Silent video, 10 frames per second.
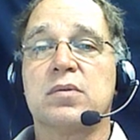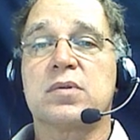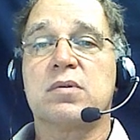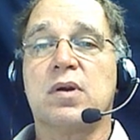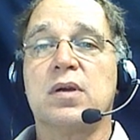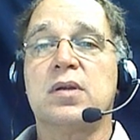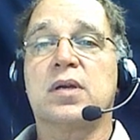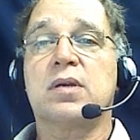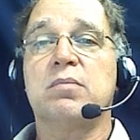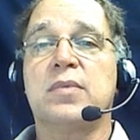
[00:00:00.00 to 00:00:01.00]
So I'm going
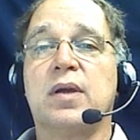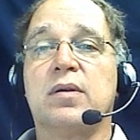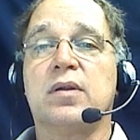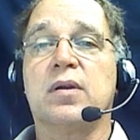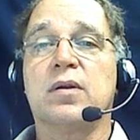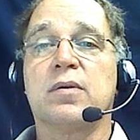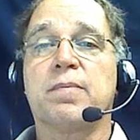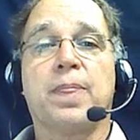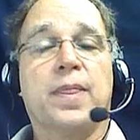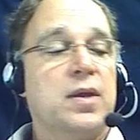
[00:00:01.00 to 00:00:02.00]
to come down here.
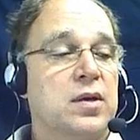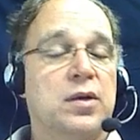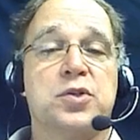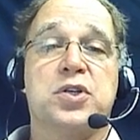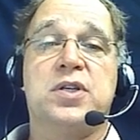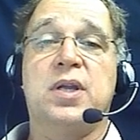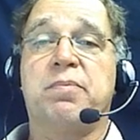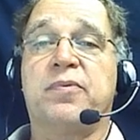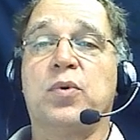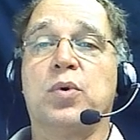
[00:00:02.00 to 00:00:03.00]
Here's a
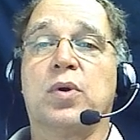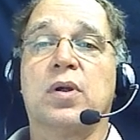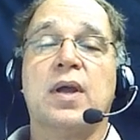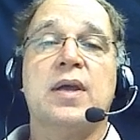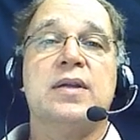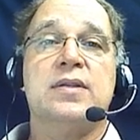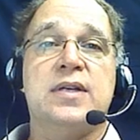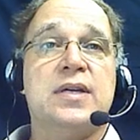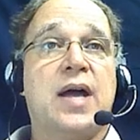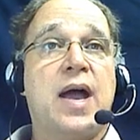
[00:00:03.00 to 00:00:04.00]
DIP 4.
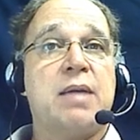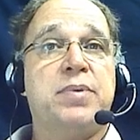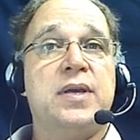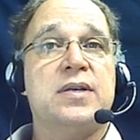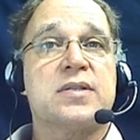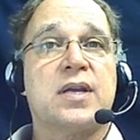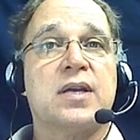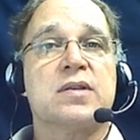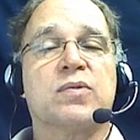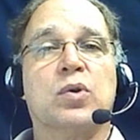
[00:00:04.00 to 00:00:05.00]
DIP
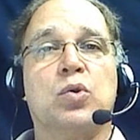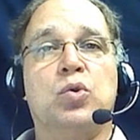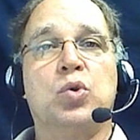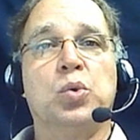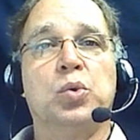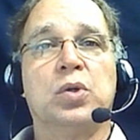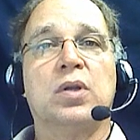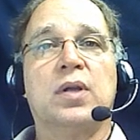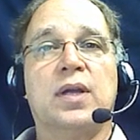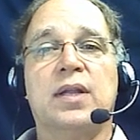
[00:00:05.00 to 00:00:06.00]
stands for
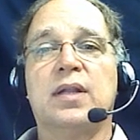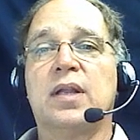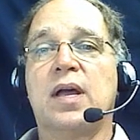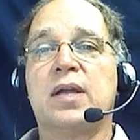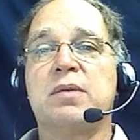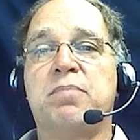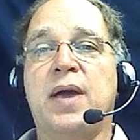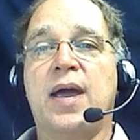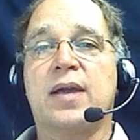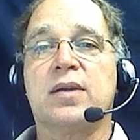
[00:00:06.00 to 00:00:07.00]
dual inline
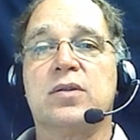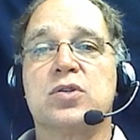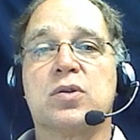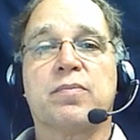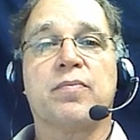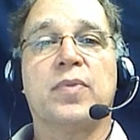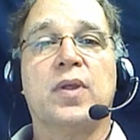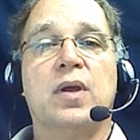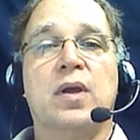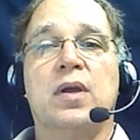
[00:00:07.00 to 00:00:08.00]
package.
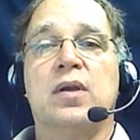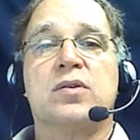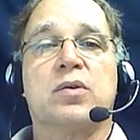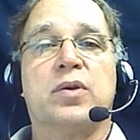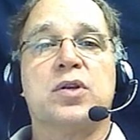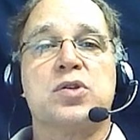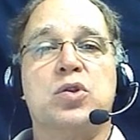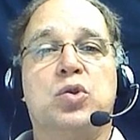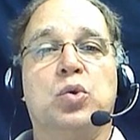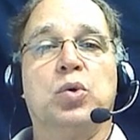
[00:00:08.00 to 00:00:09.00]
So here's
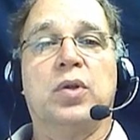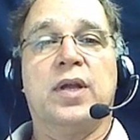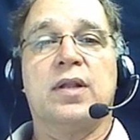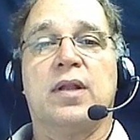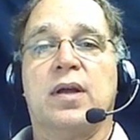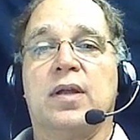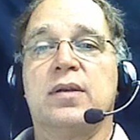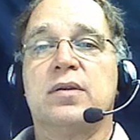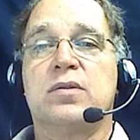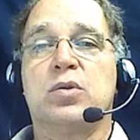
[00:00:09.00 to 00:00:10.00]
a dual
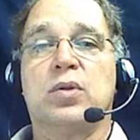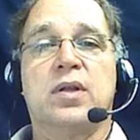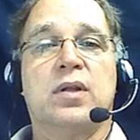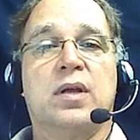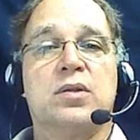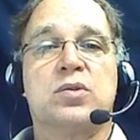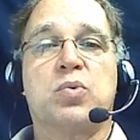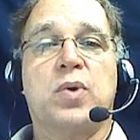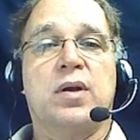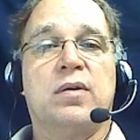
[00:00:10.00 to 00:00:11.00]
inline
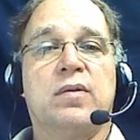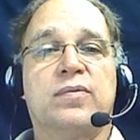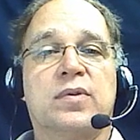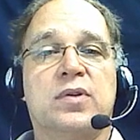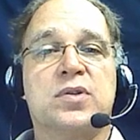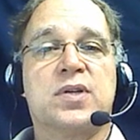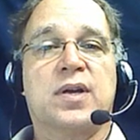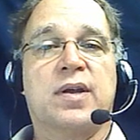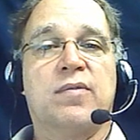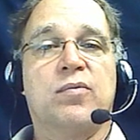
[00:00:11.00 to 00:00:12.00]
12. You see
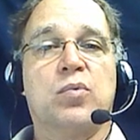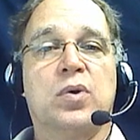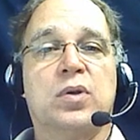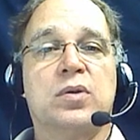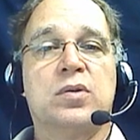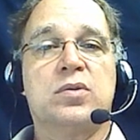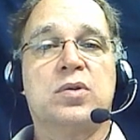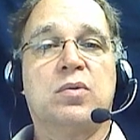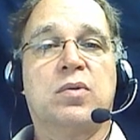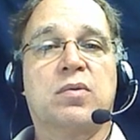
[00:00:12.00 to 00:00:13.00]
I have 1,
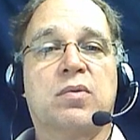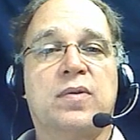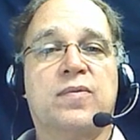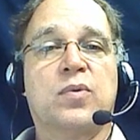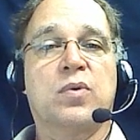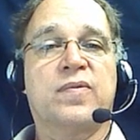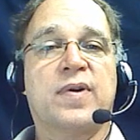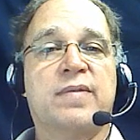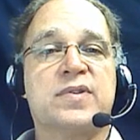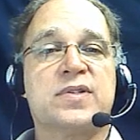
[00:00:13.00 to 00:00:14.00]
2, 3, 4,
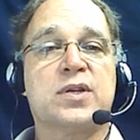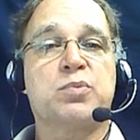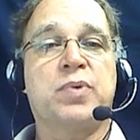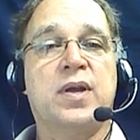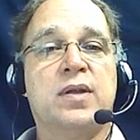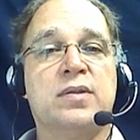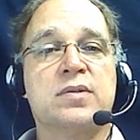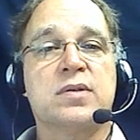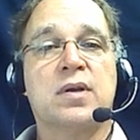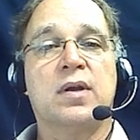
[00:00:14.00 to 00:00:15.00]
5, 6
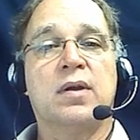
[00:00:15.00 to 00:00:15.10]
pins.